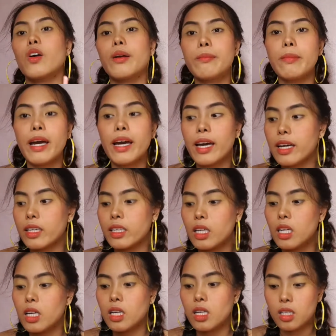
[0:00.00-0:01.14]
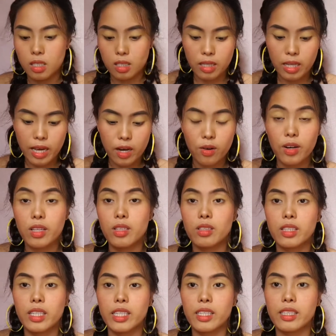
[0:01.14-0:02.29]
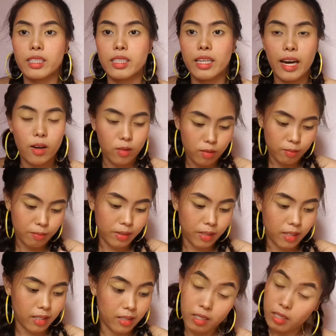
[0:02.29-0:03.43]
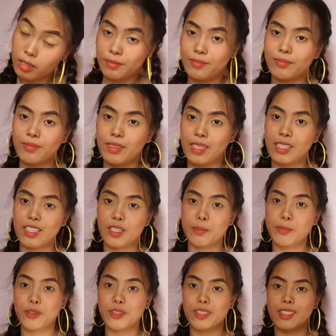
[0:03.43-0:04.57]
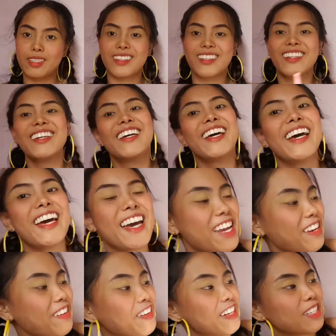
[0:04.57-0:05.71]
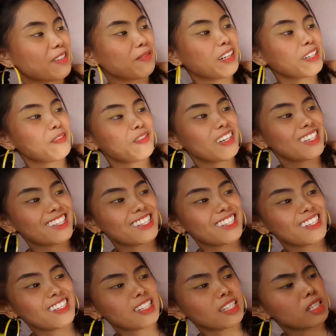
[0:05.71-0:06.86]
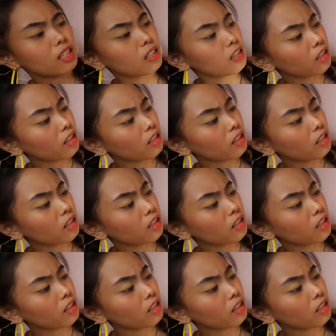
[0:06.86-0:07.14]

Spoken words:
I'm back. Now I look like a clown, but let's proceed. Anyways, I'm gonna mix this